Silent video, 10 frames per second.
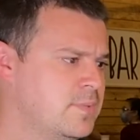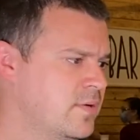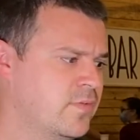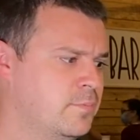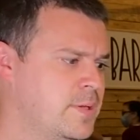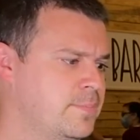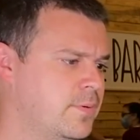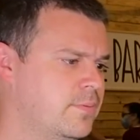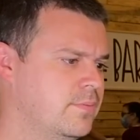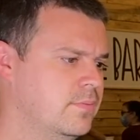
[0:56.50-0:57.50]
different
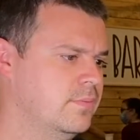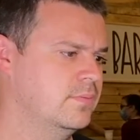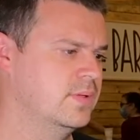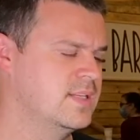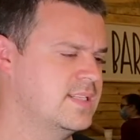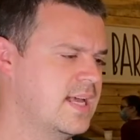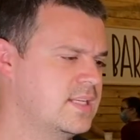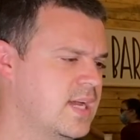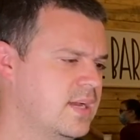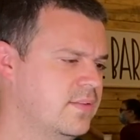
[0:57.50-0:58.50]
people. Mm-hmm. Is
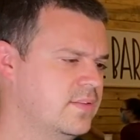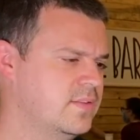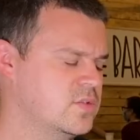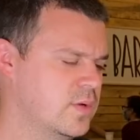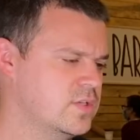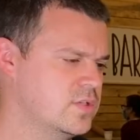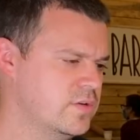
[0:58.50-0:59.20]
that kind of the situation